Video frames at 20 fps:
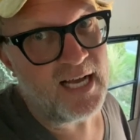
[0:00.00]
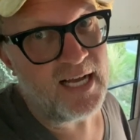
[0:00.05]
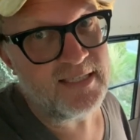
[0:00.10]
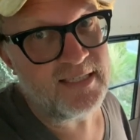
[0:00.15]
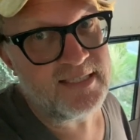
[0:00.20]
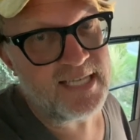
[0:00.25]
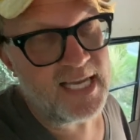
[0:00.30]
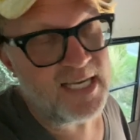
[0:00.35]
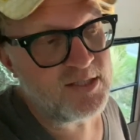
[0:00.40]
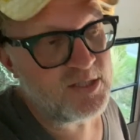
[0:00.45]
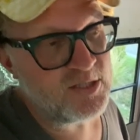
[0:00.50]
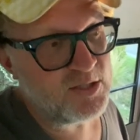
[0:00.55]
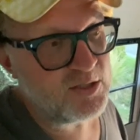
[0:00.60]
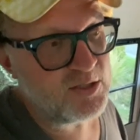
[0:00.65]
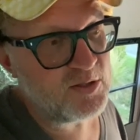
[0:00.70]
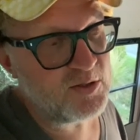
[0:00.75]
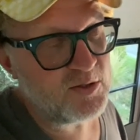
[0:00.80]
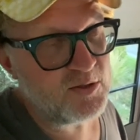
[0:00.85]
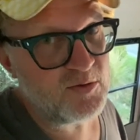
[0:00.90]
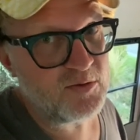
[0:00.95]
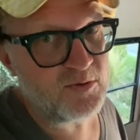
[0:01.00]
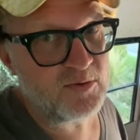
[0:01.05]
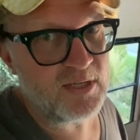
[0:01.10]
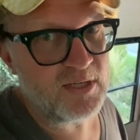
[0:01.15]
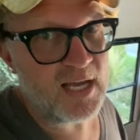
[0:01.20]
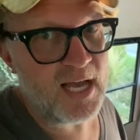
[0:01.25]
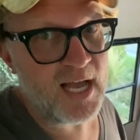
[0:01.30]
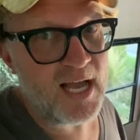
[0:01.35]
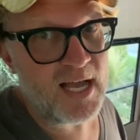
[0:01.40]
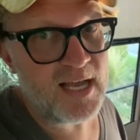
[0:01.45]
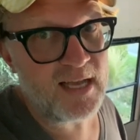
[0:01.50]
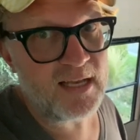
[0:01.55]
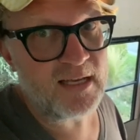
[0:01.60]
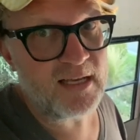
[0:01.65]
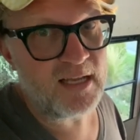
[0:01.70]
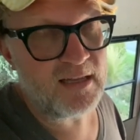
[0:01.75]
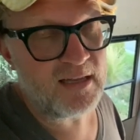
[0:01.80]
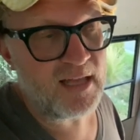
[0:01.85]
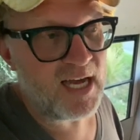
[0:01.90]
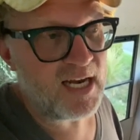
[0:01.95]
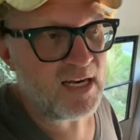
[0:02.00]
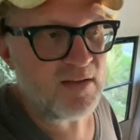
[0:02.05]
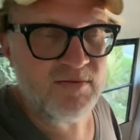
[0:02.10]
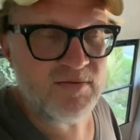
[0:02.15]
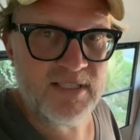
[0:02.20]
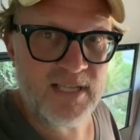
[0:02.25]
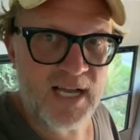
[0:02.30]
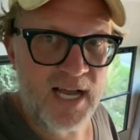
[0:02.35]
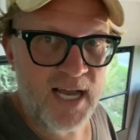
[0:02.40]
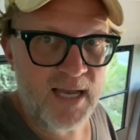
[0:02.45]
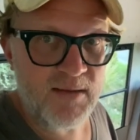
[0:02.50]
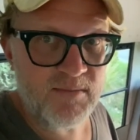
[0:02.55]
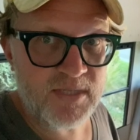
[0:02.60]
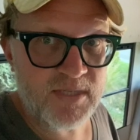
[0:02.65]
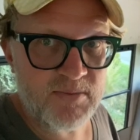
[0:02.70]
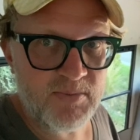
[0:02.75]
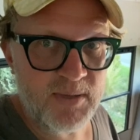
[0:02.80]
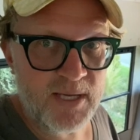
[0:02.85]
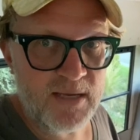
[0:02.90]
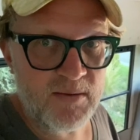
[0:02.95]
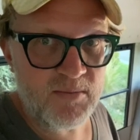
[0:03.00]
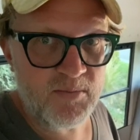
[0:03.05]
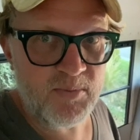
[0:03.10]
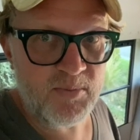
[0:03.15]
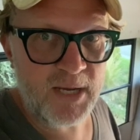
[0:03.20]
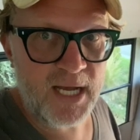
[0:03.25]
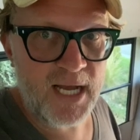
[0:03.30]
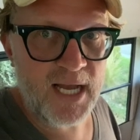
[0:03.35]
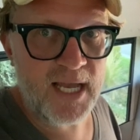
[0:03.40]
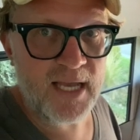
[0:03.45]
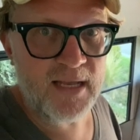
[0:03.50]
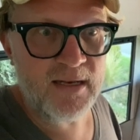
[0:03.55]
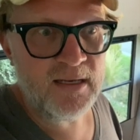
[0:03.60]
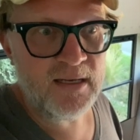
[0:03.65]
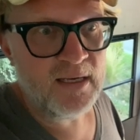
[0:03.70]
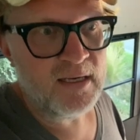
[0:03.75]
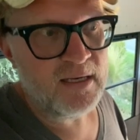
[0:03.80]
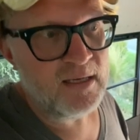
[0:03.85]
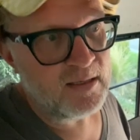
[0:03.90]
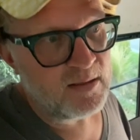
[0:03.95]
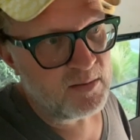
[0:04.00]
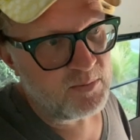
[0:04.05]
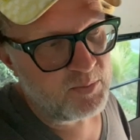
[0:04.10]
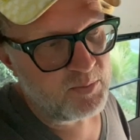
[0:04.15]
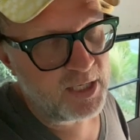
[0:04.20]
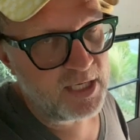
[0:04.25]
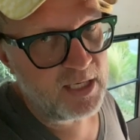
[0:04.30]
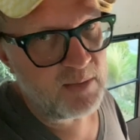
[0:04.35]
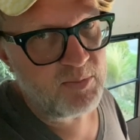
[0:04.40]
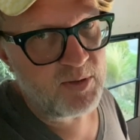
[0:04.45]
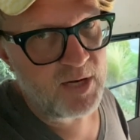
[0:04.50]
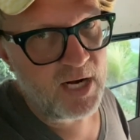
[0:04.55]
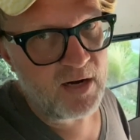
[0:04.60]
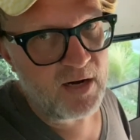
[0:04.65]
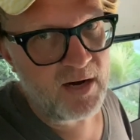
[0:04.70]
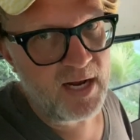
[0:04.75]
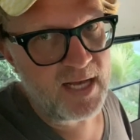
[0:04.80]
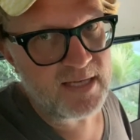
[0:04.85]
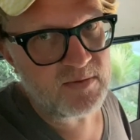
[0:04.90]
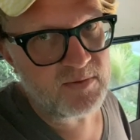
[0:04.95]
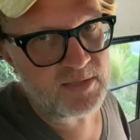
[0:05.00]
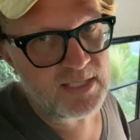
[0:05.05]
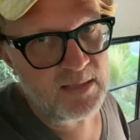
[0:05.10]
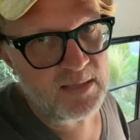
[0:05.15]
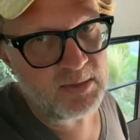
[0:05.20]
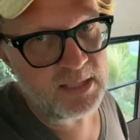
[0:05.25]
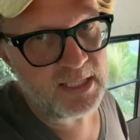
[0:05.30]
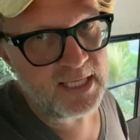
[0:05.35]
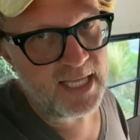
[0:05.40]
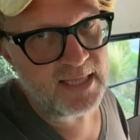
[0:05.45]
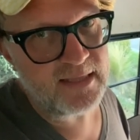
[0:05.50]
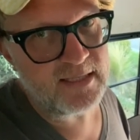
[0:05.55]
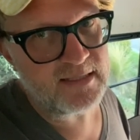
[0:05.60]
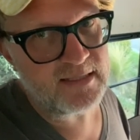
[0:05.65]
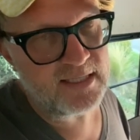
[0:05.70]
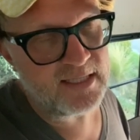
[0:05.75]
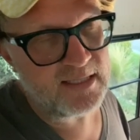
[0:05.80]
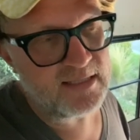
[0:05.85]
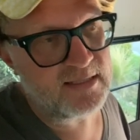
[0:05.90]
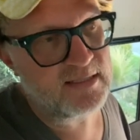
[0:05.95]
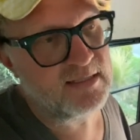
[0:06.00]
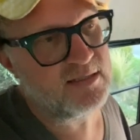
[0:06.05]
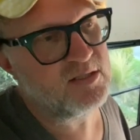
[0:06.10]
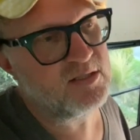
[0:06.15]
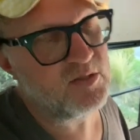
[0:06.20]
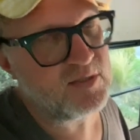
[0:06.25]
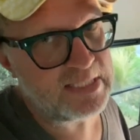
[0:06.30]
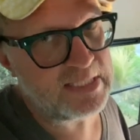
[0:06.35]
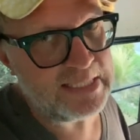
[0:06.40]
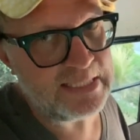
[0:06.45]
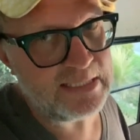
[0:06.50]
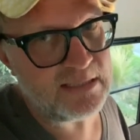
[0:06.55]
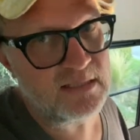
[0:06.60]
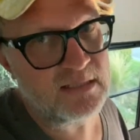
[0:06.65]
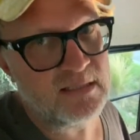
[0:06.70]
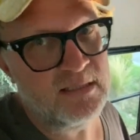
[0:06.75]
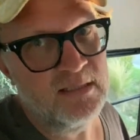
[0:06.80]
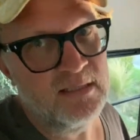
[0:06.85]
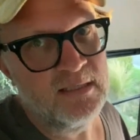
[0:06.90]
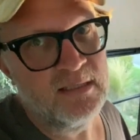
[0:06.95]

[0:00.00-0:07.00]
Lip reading: day 2, not a lot of time spent, but pretty good progress. Was able to get the 2 seats.